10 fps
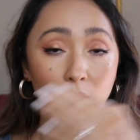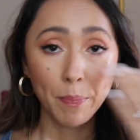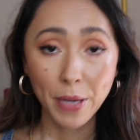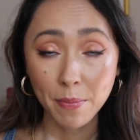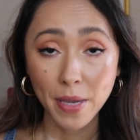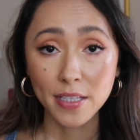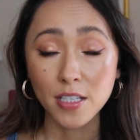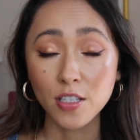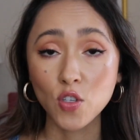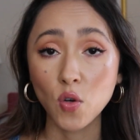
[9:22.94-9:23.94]
pigment.
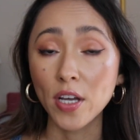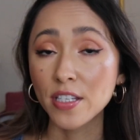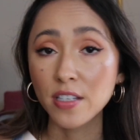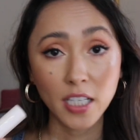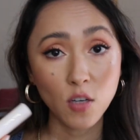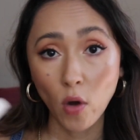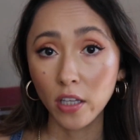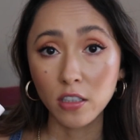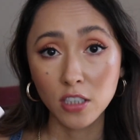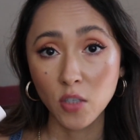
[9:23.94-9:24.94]
So it's like a
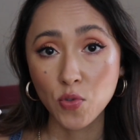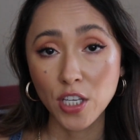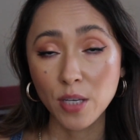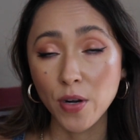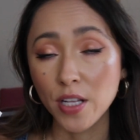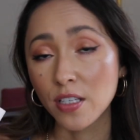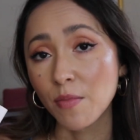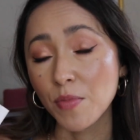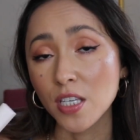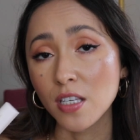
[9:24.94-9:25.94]
regular lipstick, but it's gonna
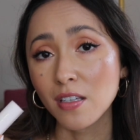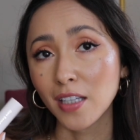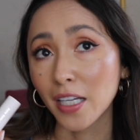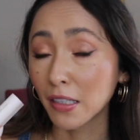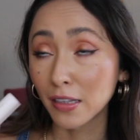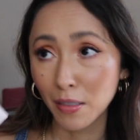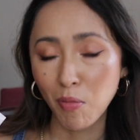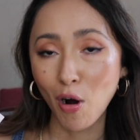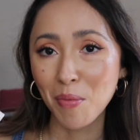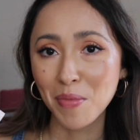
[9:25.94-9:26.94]
be like a lip
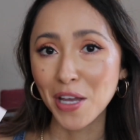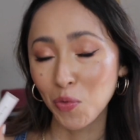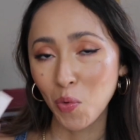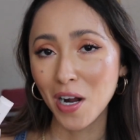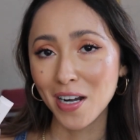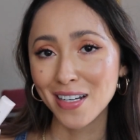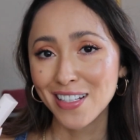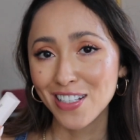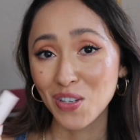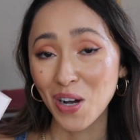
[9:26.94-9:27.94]
balm in one.
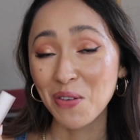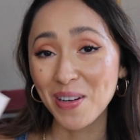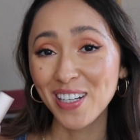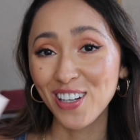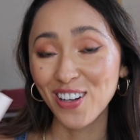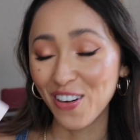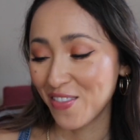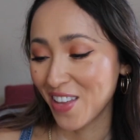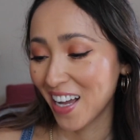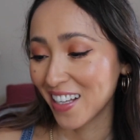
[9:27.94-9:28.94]
So I really
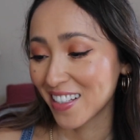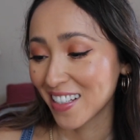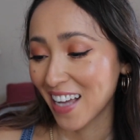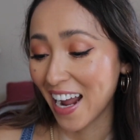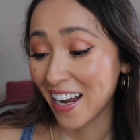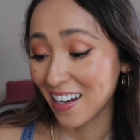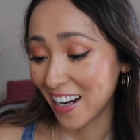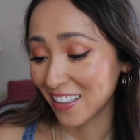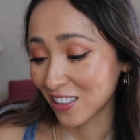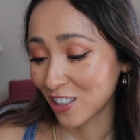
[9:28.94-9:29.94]
love that. I
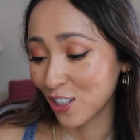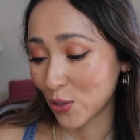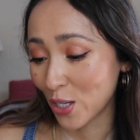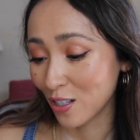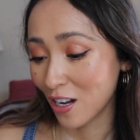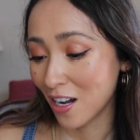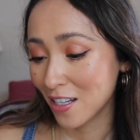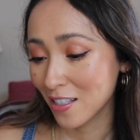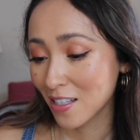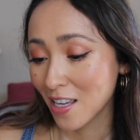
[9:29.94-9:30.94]
like that color a
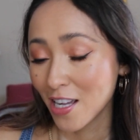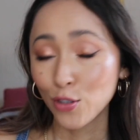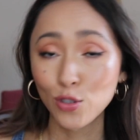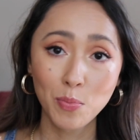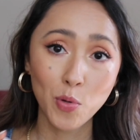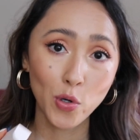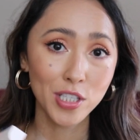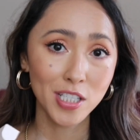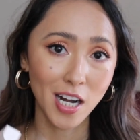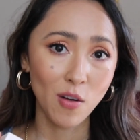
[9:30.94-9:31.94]
lot, to the
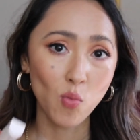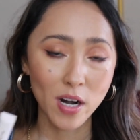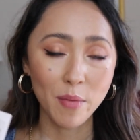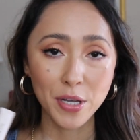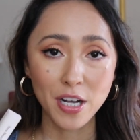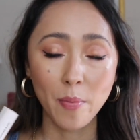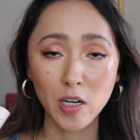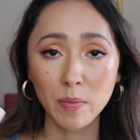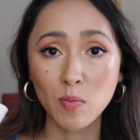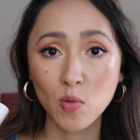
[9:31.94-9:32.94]
point that I want to pick up a
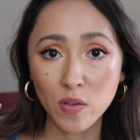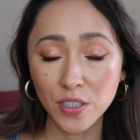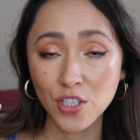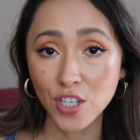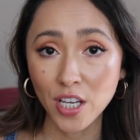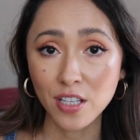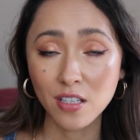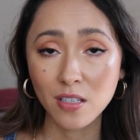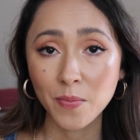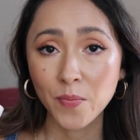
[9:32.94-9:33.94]
couple more of these shades,